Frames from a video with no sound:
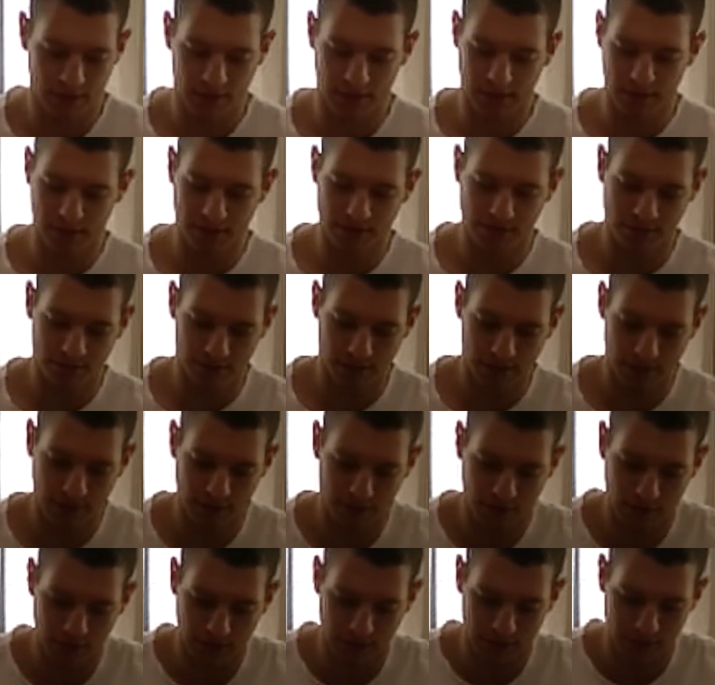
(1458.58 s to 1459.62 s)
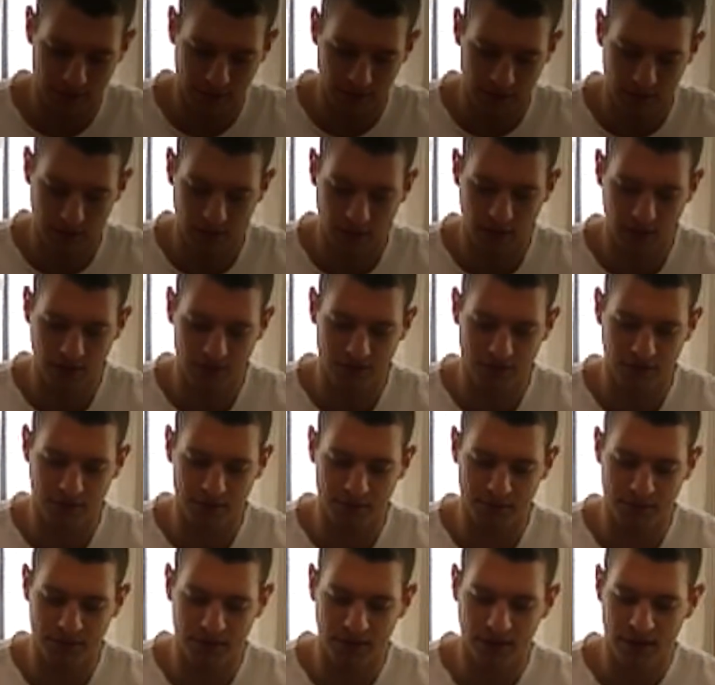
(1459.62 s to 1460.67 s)
and so I don't get to eat a lot of
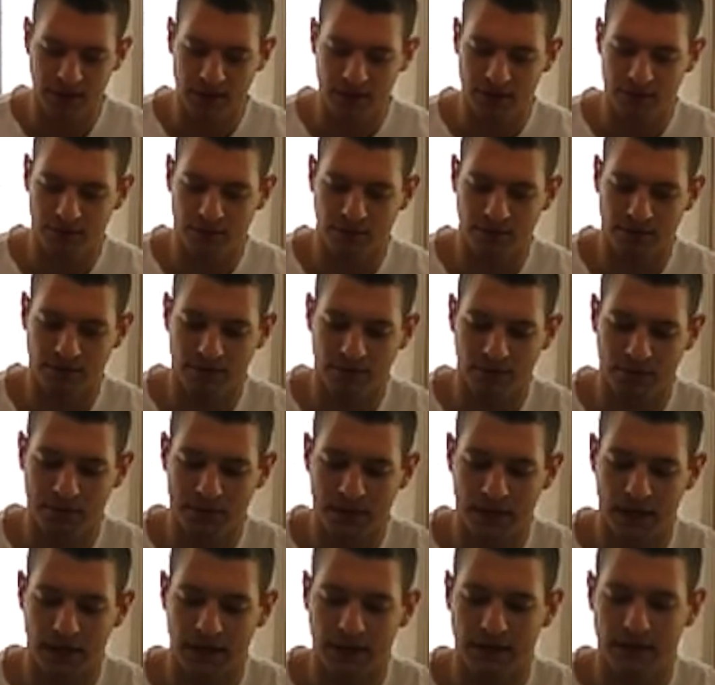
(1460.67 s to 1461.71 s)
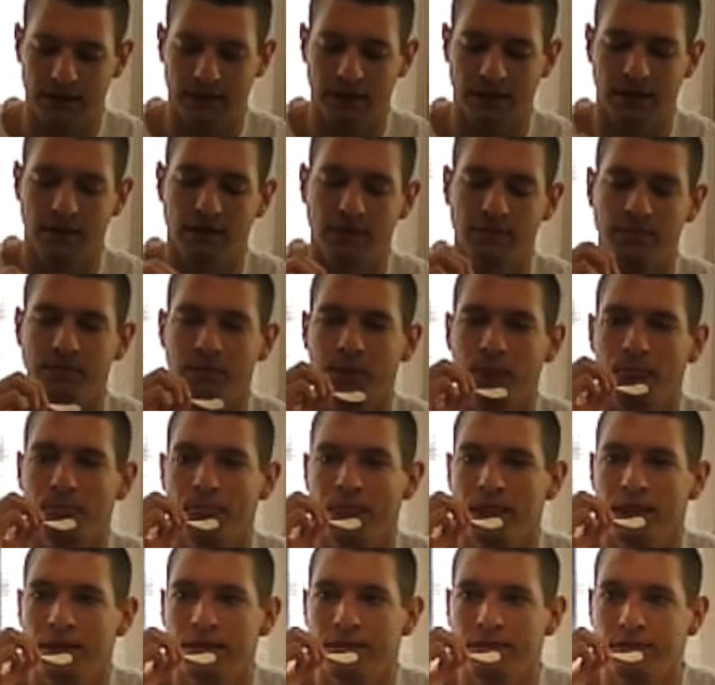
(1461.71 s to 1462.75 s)
chips, especially if I'm dieting down
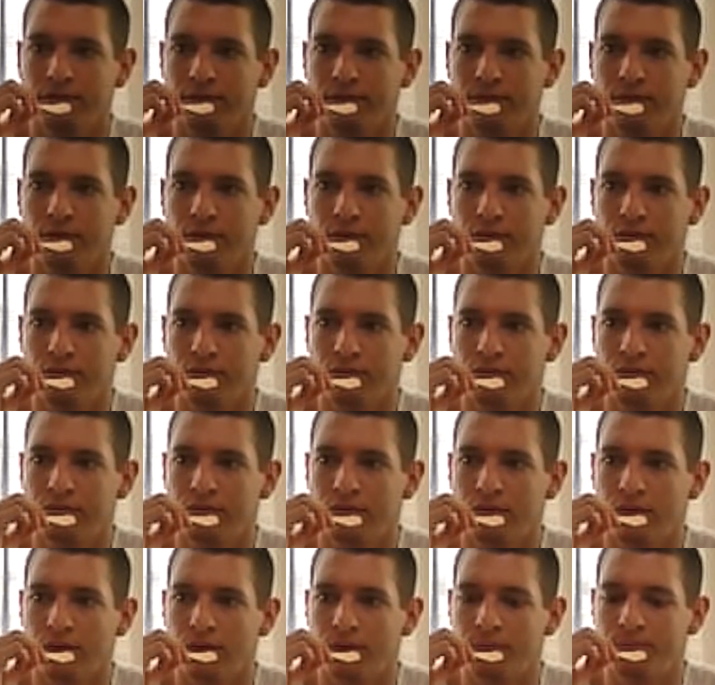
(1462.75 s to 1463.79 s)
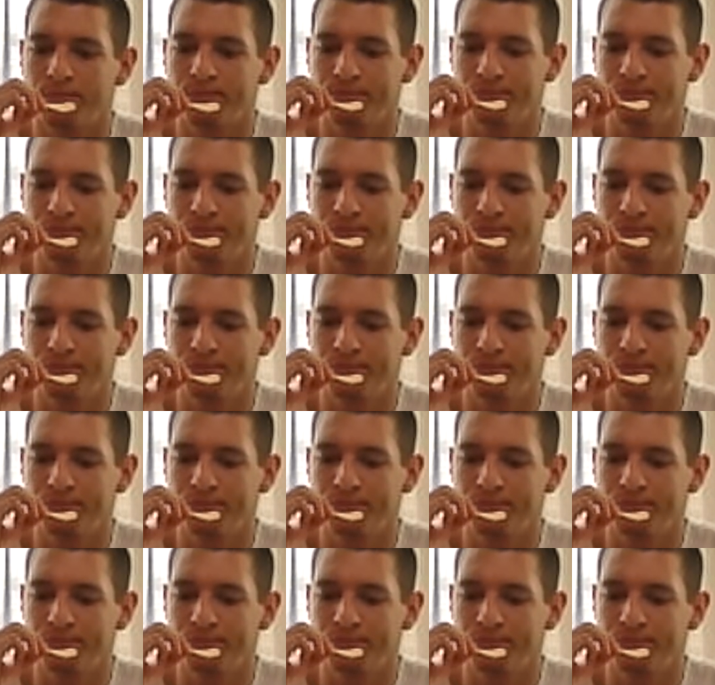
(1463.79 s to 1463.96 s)
for a photo shoot. So,